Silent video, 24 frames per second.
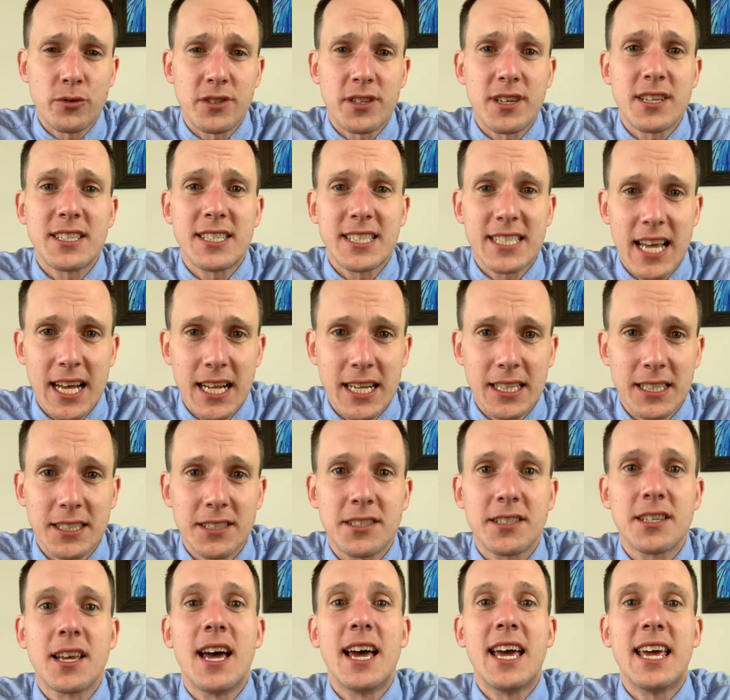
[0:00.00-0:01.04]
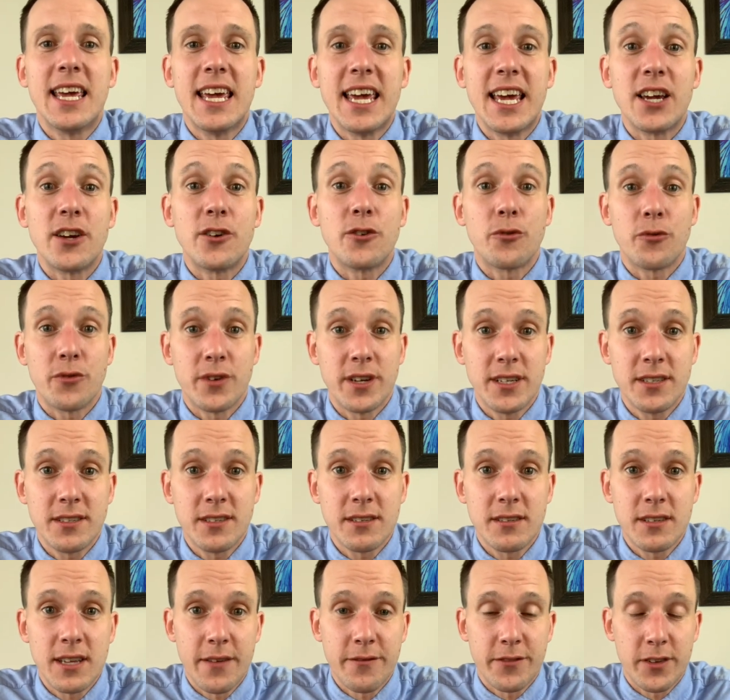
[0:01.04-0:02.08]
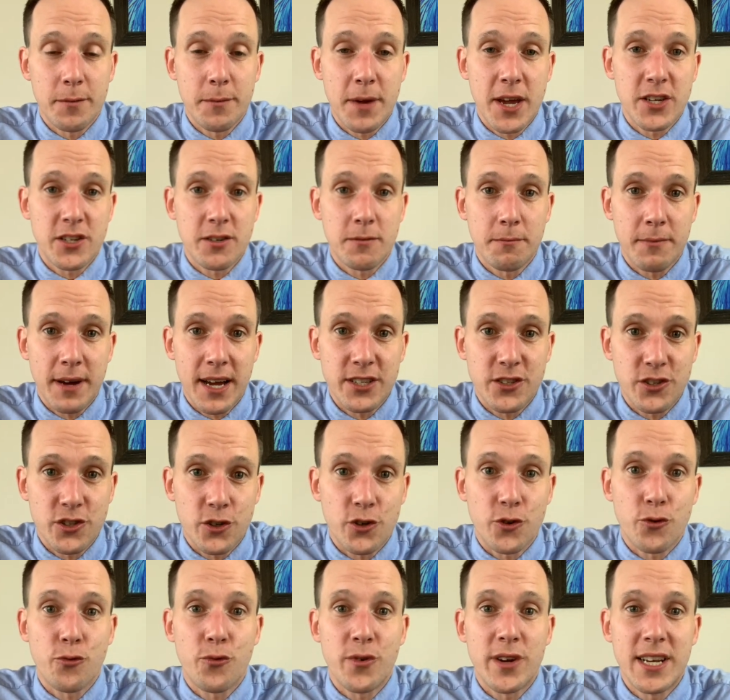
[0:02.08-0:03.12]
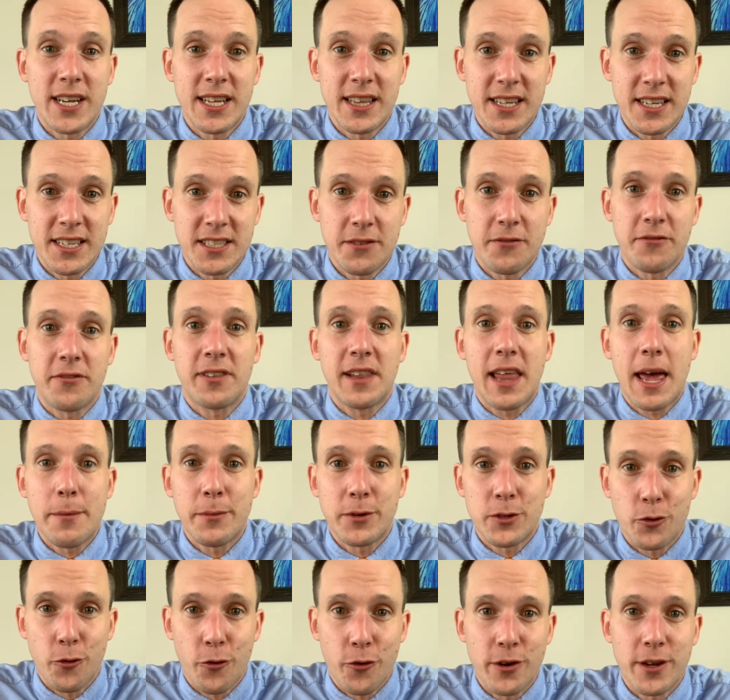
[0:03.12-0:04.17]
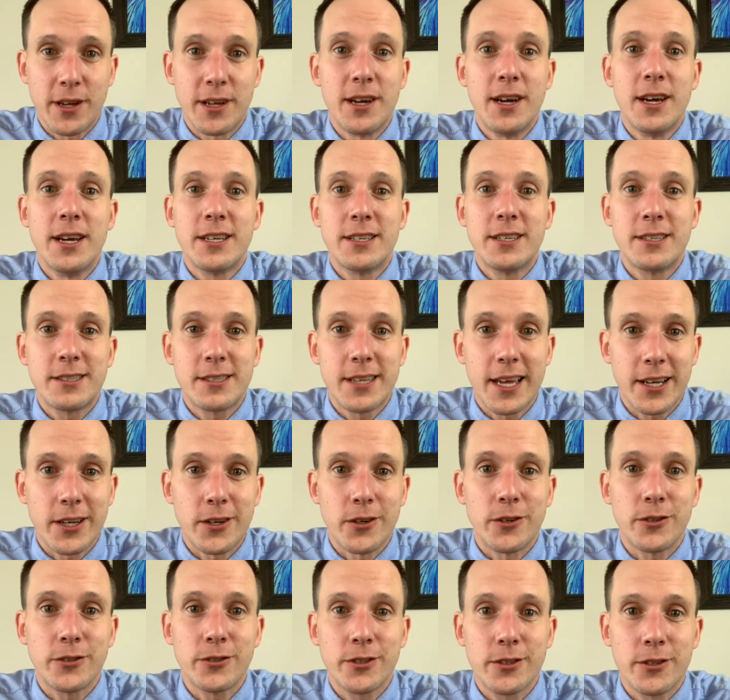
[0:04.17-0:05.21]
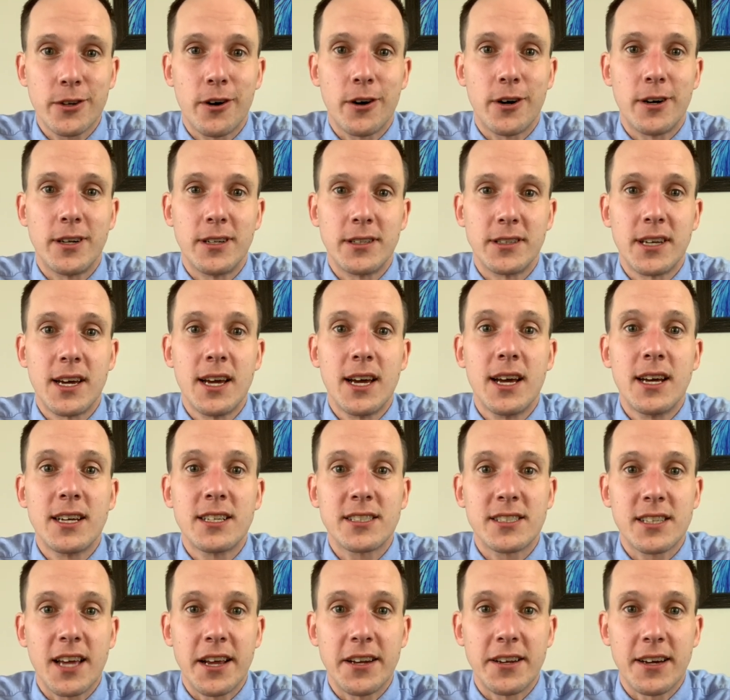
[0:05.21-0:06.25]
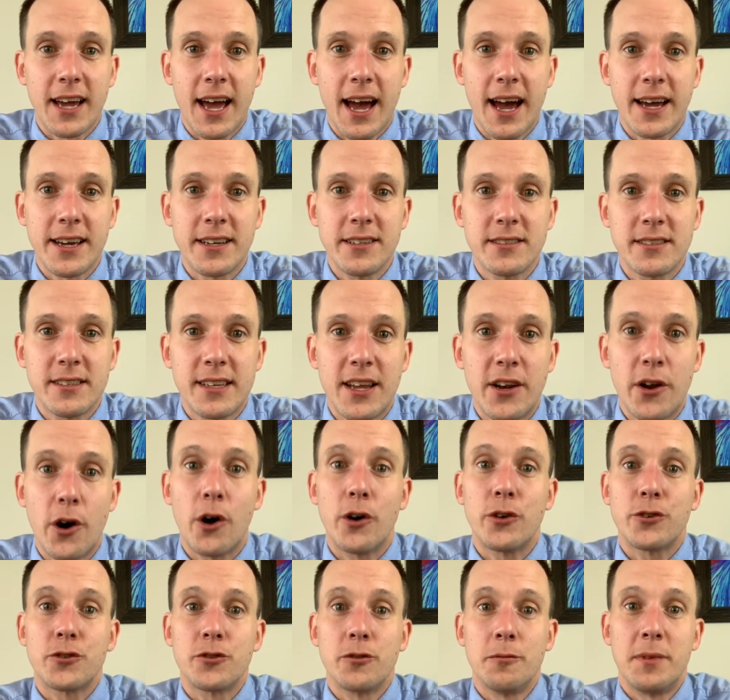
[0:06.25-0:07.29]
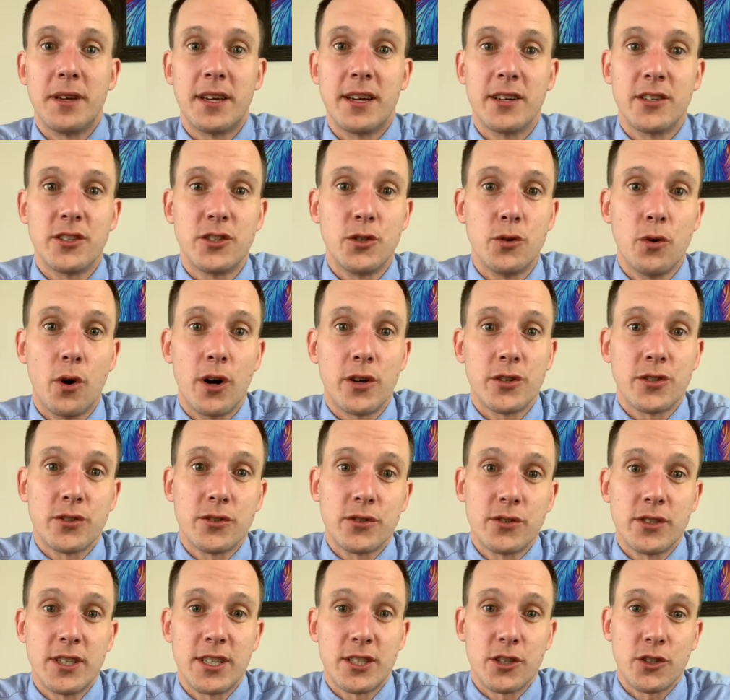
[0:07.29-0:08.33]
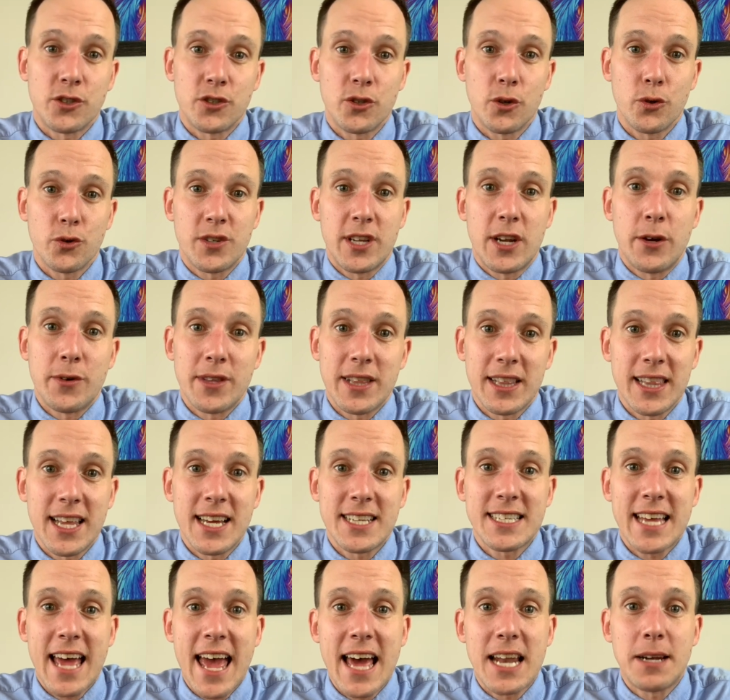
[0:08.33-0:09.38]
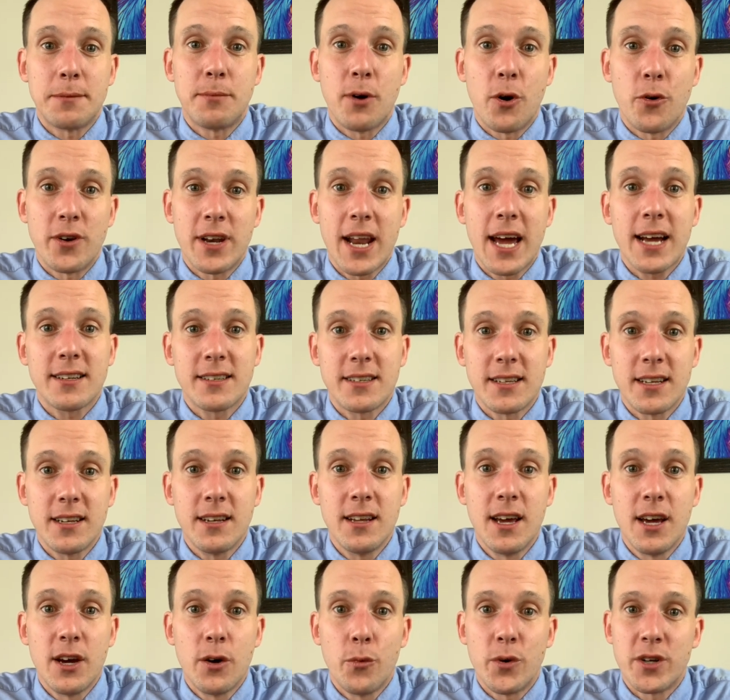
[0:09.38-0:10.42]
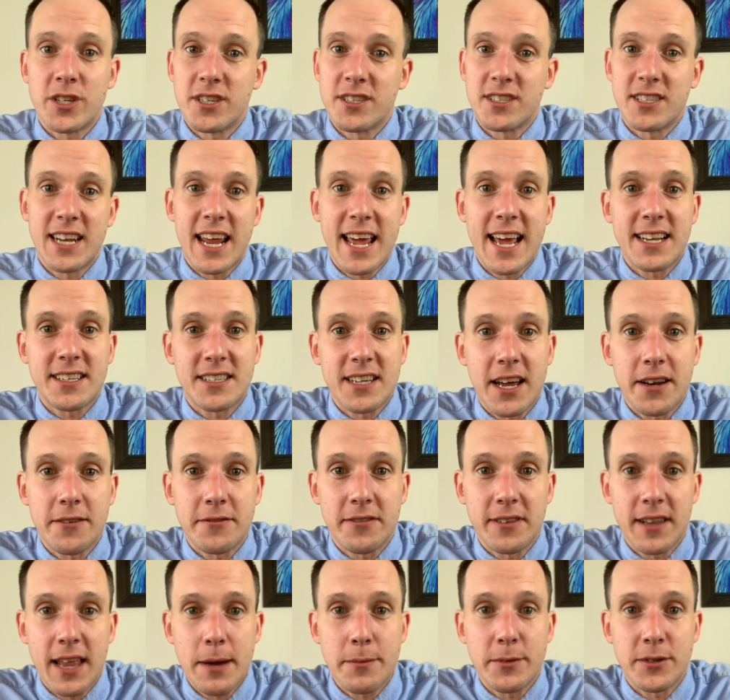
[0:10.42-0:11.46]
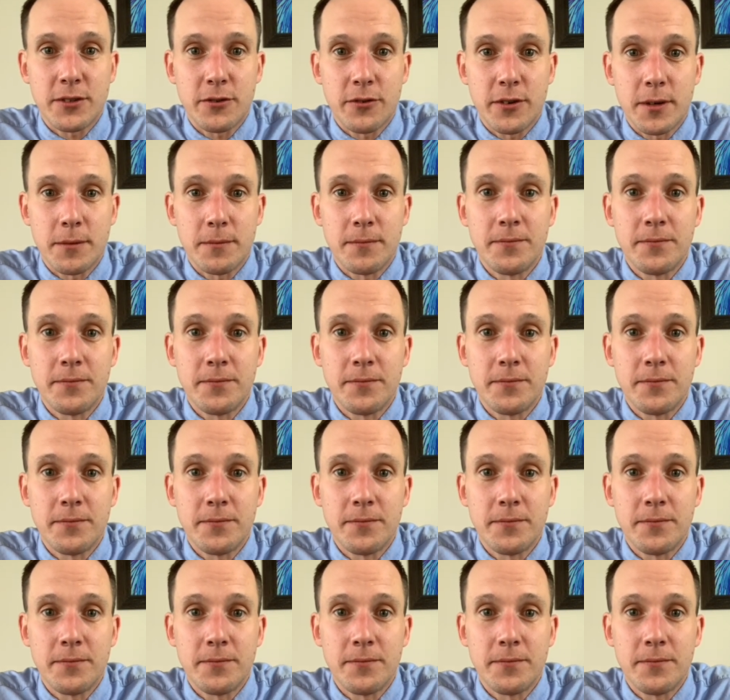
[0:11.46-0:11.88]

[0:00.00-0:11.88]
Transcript: cells increase inflammation by secreting these inflammatory signals called cytokines, and also because it's associated with less adiponectin, which is an anti-inflammatory.